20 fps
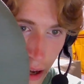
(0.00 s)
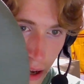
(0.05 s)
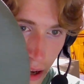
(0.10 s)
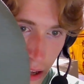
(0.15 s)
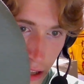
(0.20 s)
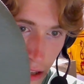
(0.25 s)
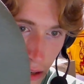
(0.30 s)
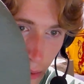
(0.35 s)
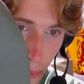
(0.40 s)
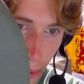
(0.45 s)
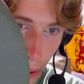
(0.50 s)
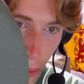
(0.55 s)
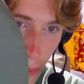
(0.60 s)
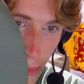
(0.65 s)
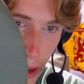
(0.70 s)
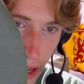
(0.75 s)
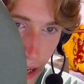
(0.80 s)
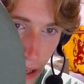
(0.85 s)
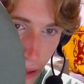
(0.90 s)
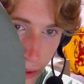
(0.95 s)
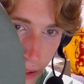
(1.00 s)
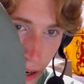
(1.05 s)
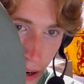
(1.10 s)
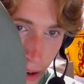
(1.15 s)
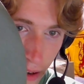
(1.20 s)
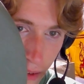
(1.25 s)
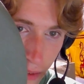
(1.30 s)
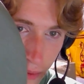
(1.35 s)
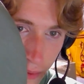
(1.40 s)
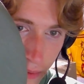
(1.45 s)
You could probably make it out
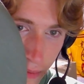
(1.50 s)
there.